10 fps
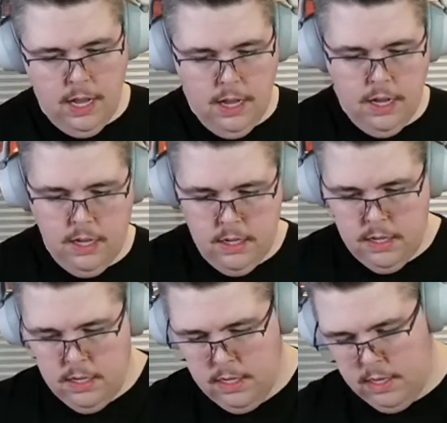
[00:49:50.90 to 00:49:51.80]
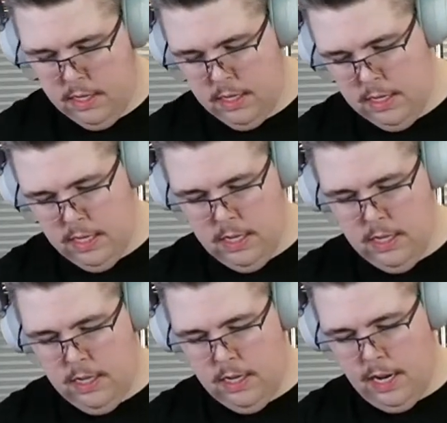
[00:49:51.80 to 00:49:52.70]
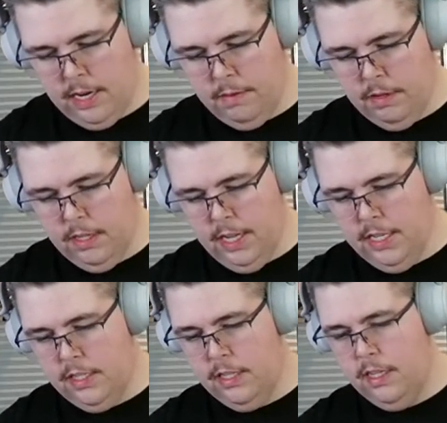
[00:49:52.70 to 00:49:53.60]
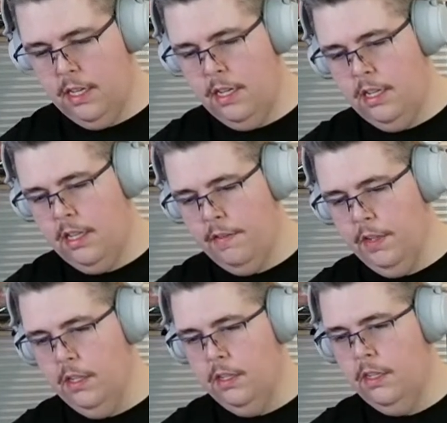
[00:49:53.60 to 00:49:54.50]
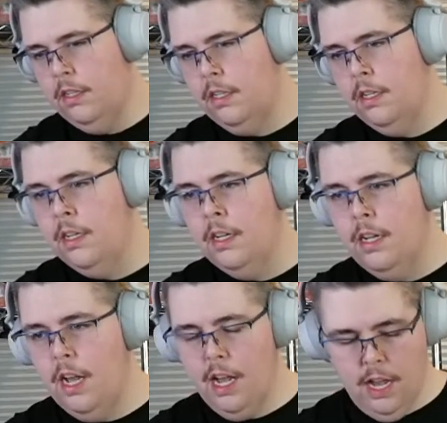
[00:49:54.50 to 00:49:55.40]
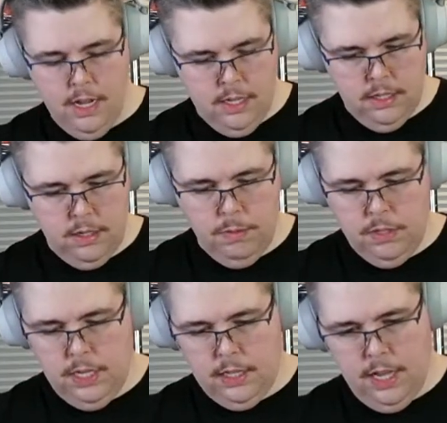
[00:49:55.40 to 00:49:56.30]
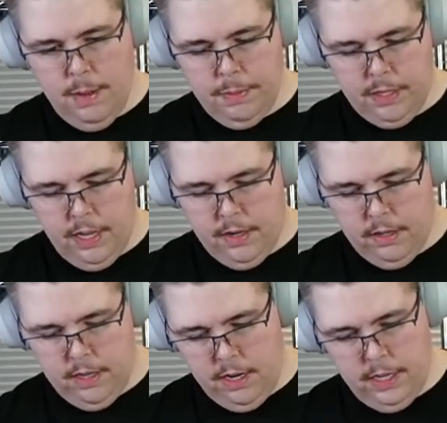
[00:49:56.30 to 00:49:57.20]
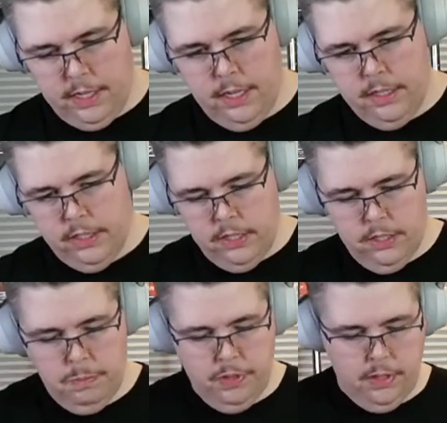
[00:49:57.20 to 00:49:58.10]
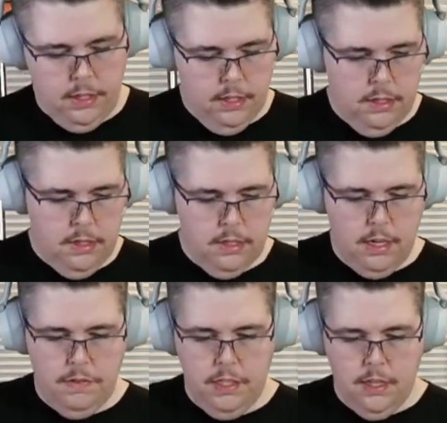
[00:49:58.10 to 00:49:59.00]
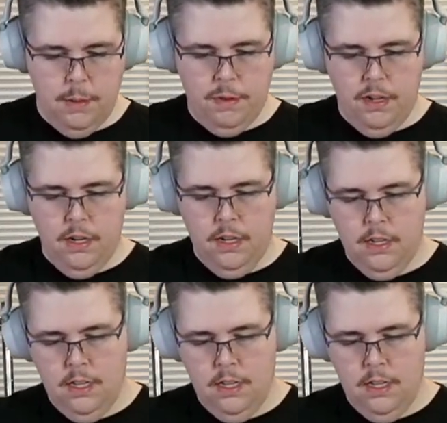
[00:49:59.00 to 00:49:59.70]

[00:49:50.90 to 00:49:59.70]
Huh. I didn't realize they have a little. So once you had the applicator on there, you could have just put the little safety top on.